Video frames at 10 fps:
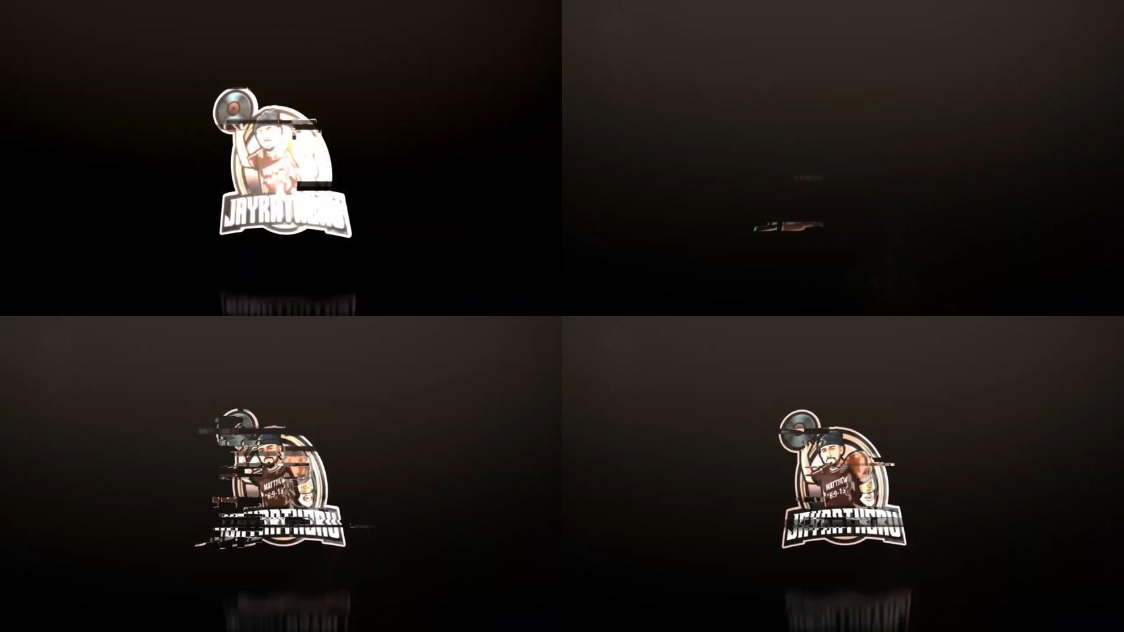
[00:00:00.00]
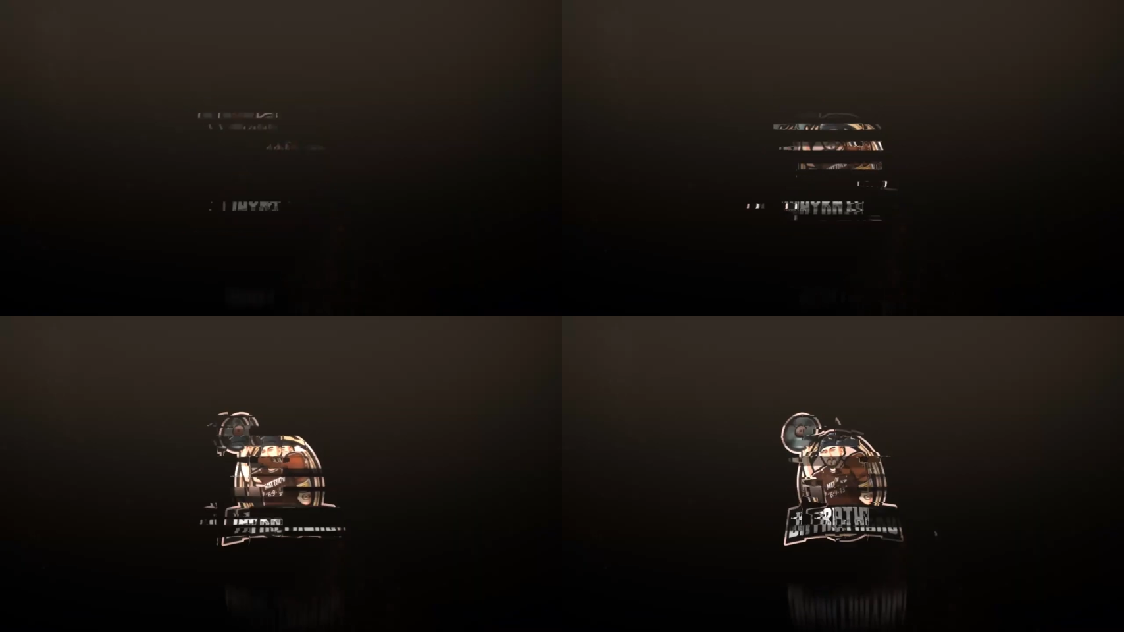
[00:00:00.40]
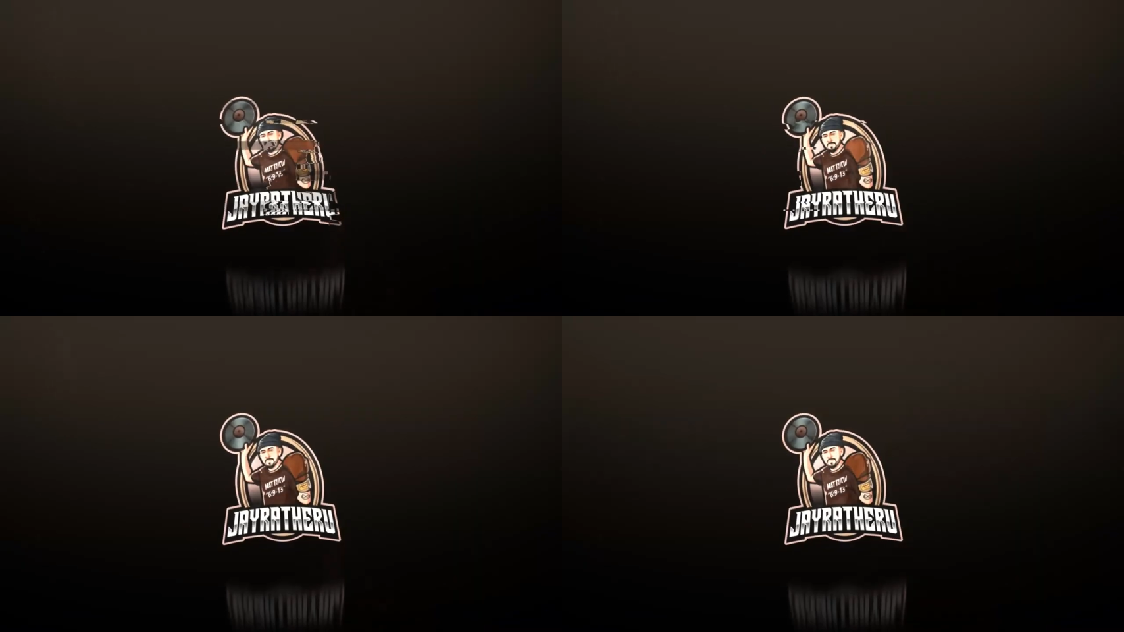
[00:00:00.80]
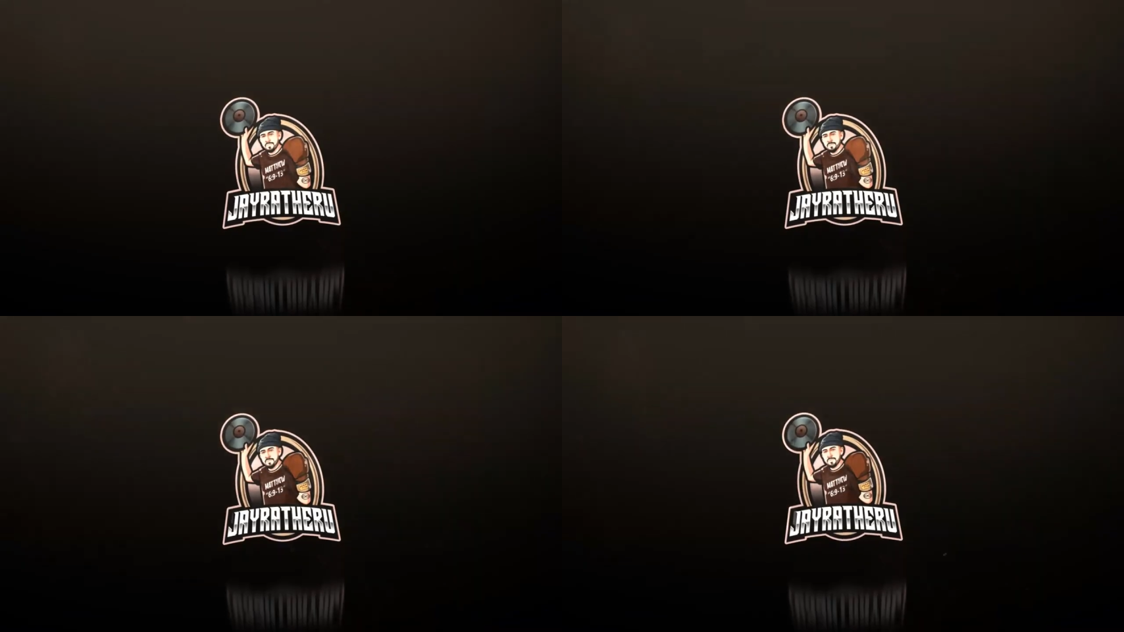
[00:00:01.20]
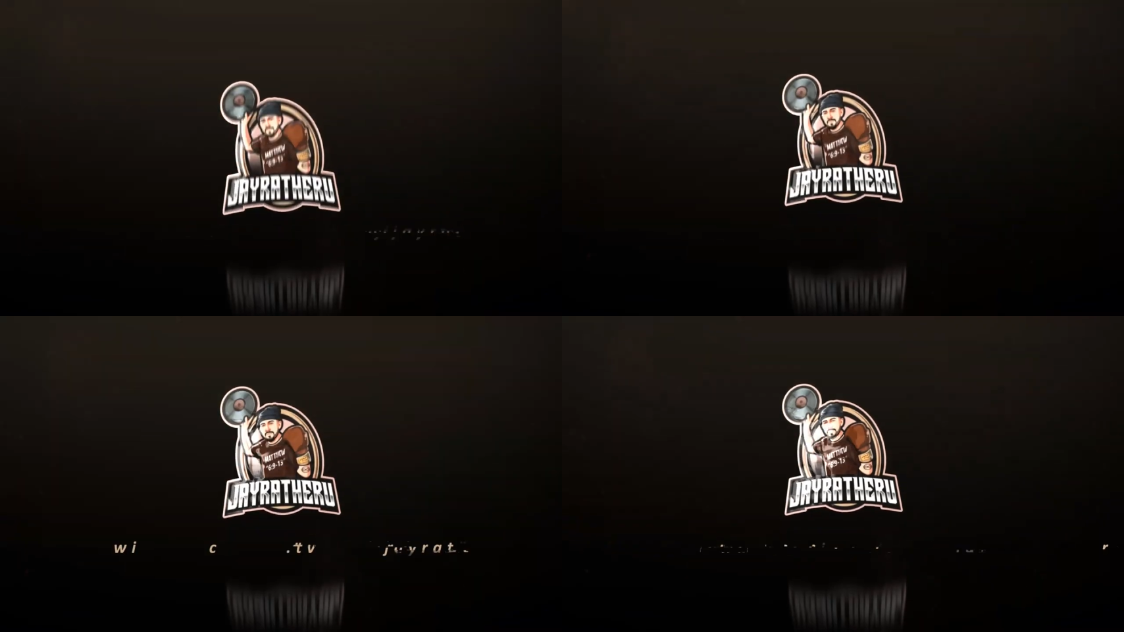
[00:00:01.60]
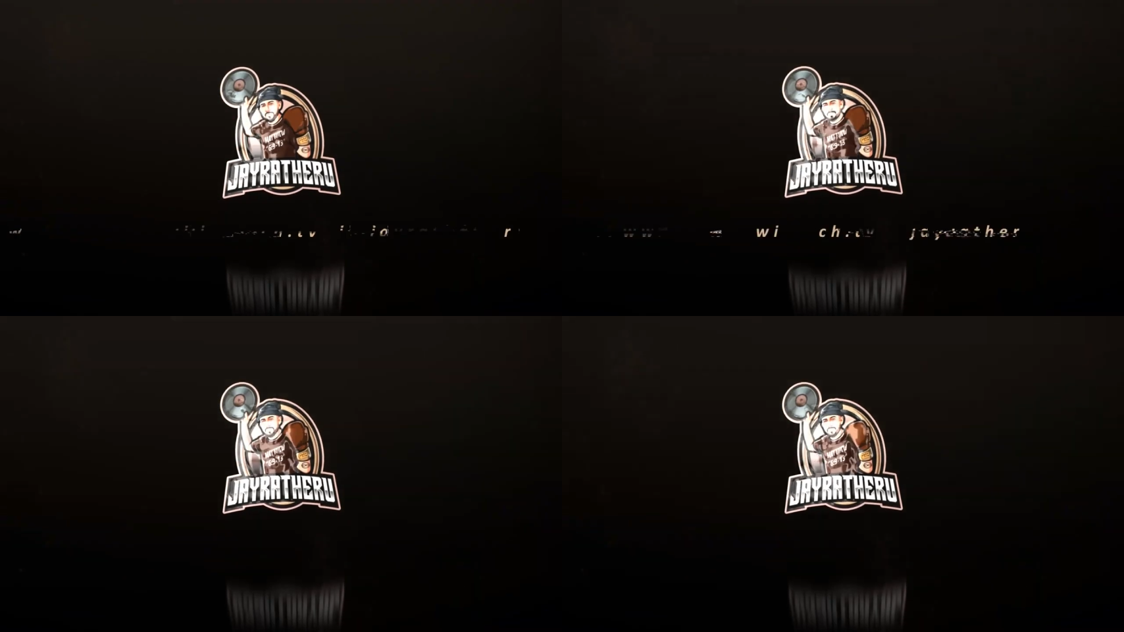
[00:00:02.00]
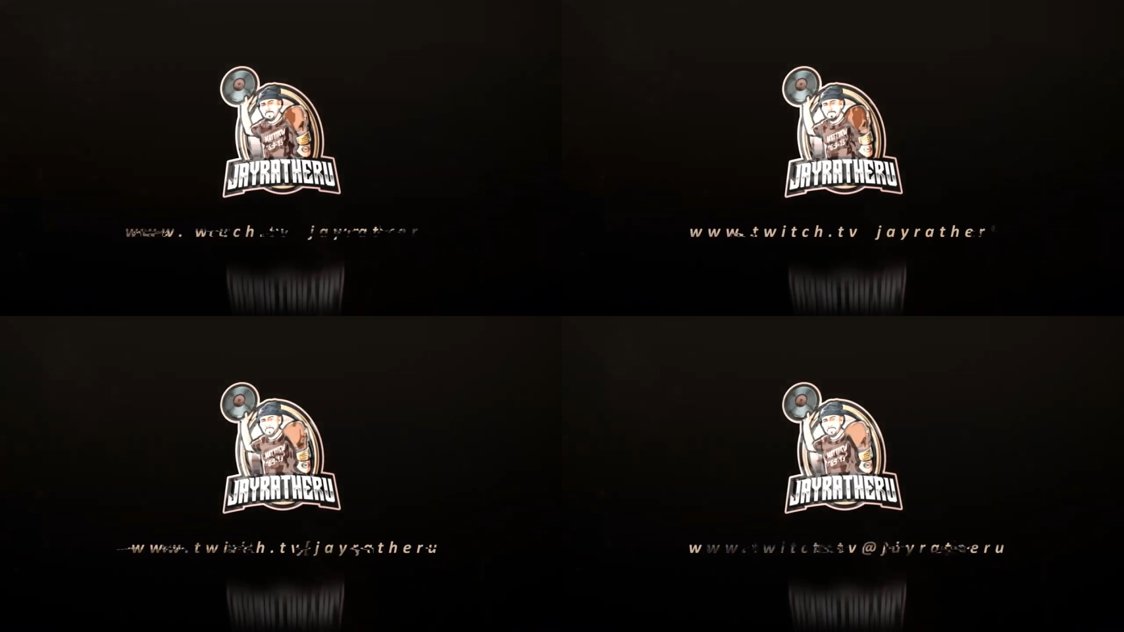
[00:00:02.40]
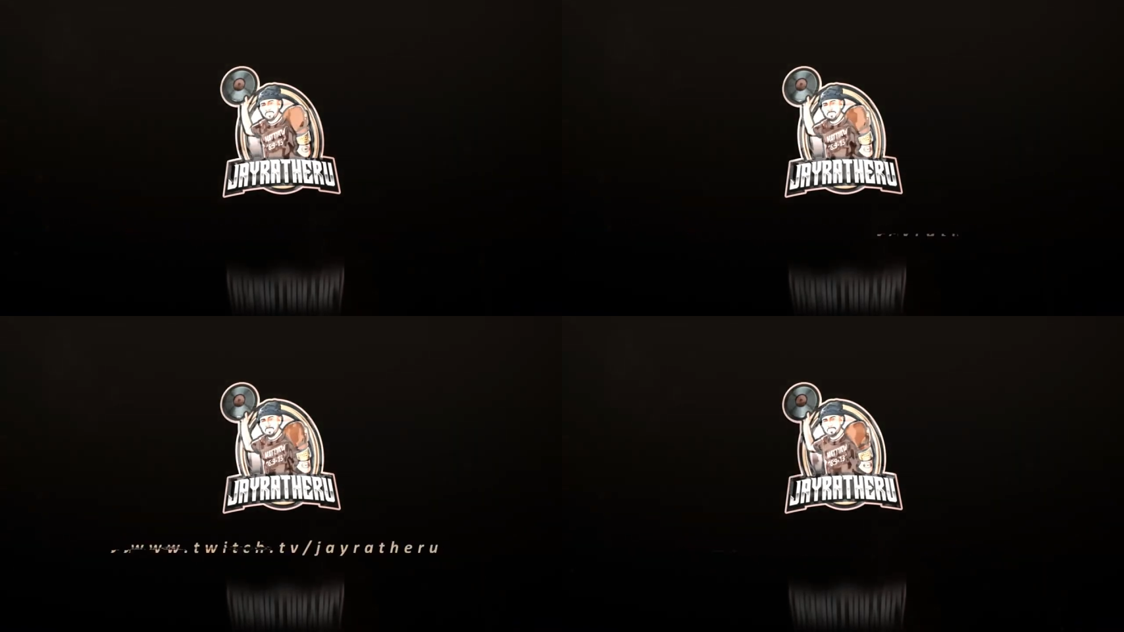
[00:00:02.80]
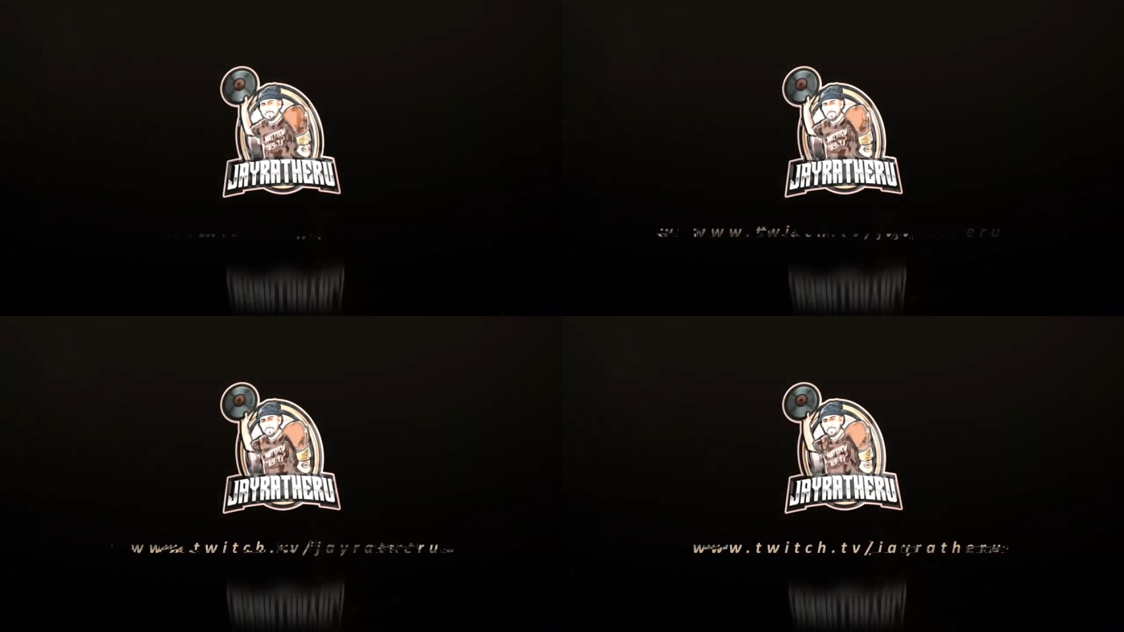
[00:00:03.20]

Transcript: [unreadable: no face in view]